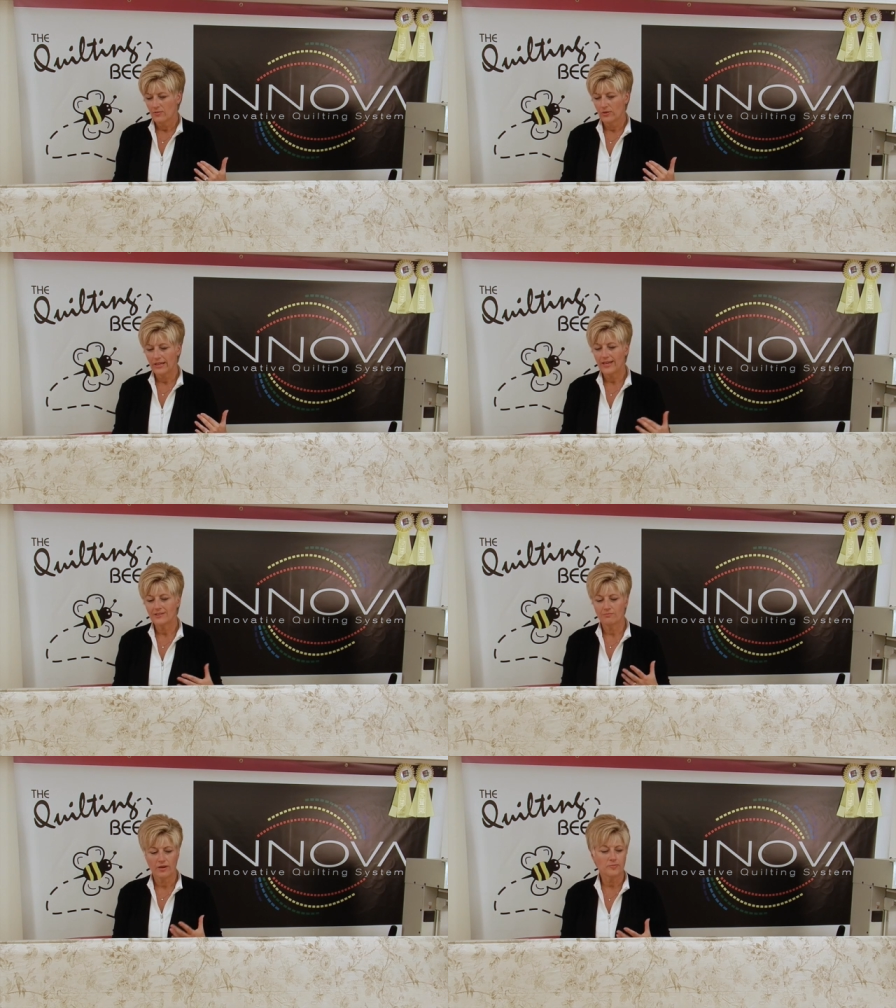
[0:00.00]

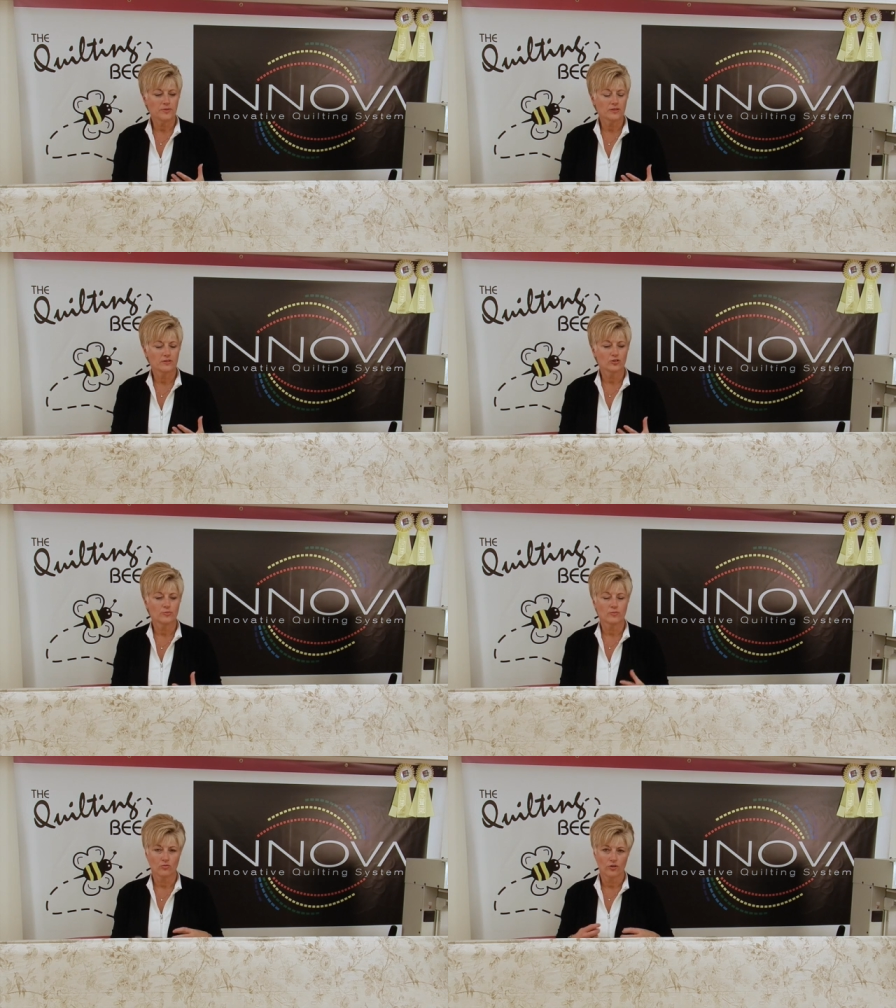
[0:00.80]
Renee's might be a little
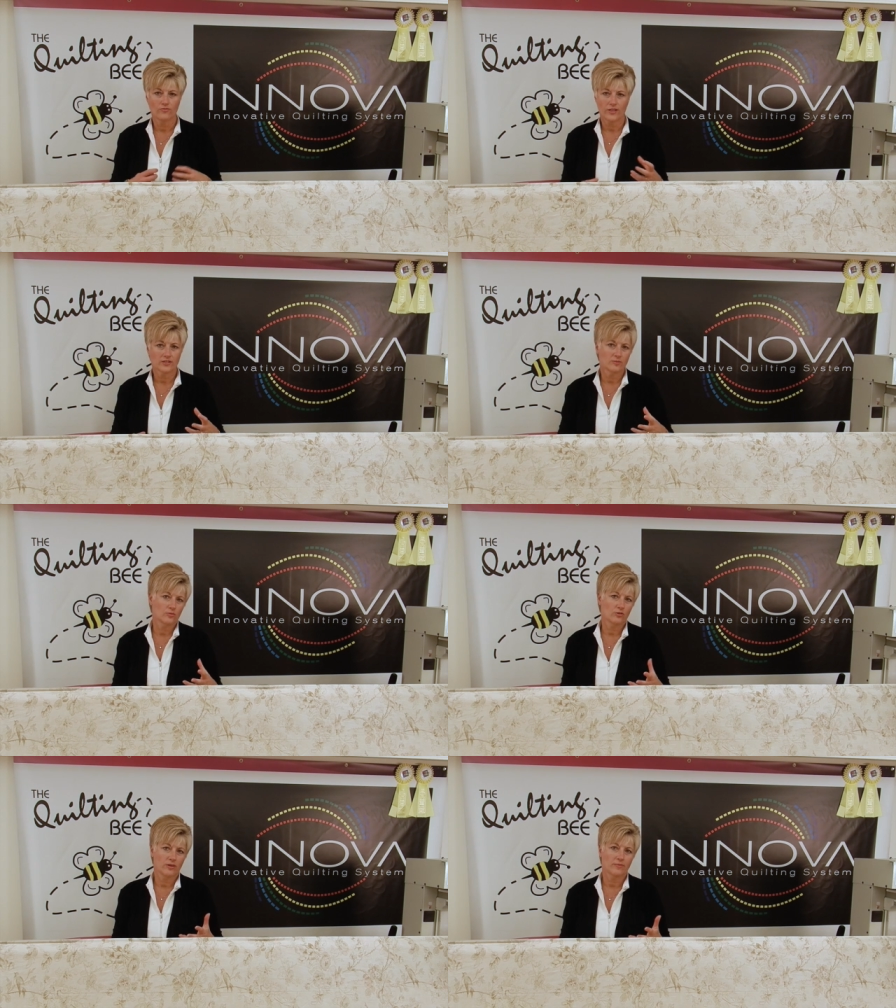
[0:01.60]
bit more
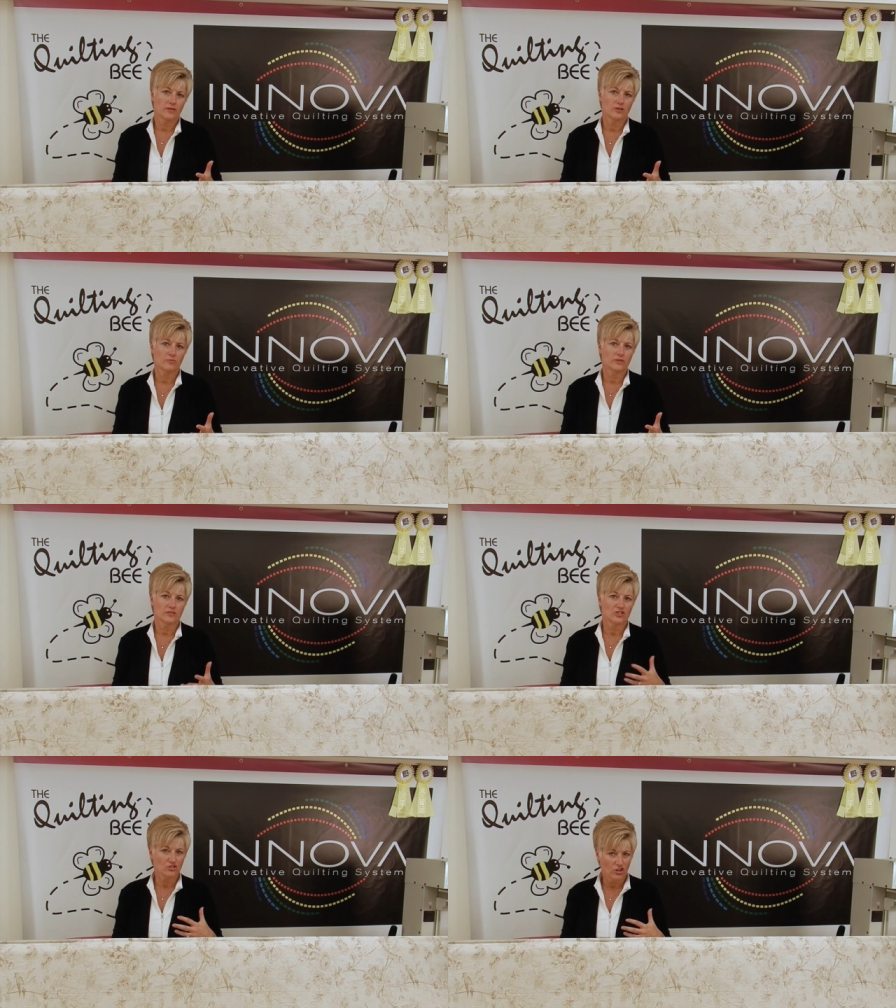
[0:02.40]
flexible, maybe a little
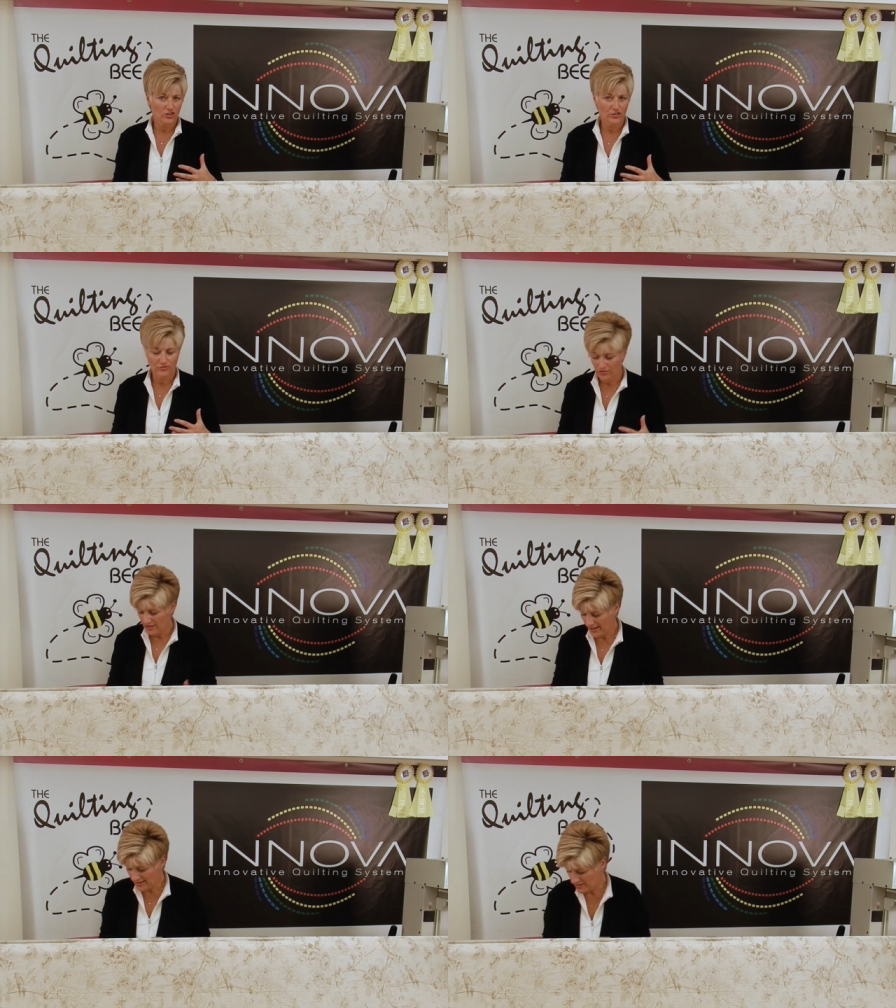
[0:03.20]
bit stronger for
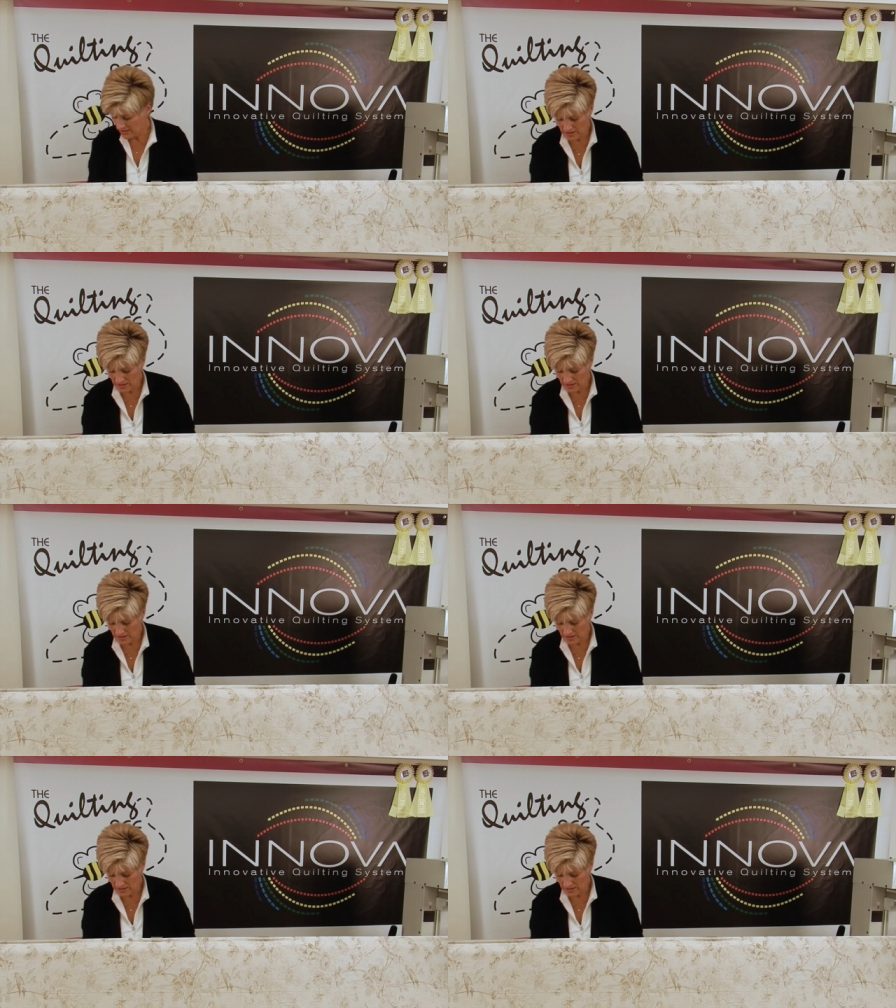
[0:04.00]
that.